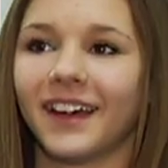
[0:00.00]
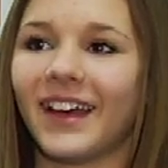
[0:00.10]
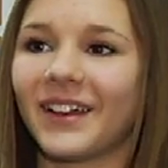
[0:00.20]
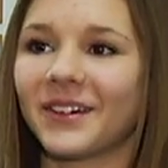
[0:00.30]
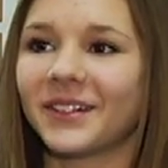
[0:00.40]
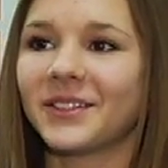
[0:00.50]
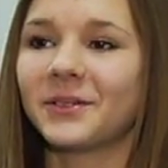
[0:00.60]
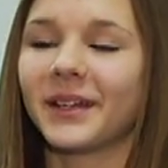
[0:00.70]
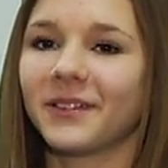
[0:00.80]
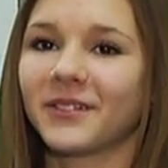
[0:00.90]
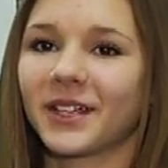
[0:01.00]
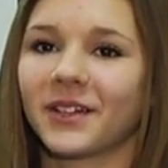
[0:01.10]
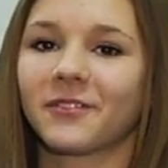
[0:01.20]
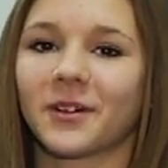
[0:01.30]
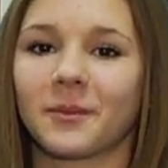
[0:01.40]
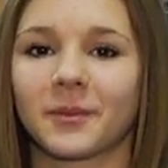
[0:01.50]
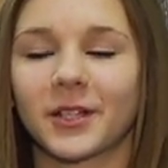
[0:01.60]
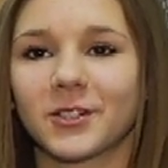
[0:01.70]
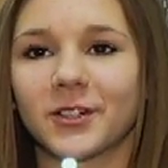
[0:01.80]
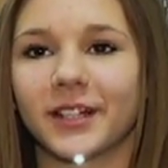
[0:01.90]
I got into weightlifting from
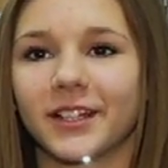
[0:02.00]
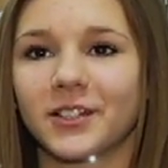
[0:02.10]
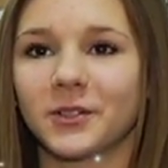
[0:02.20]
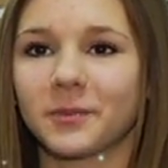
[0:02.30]
Katrina.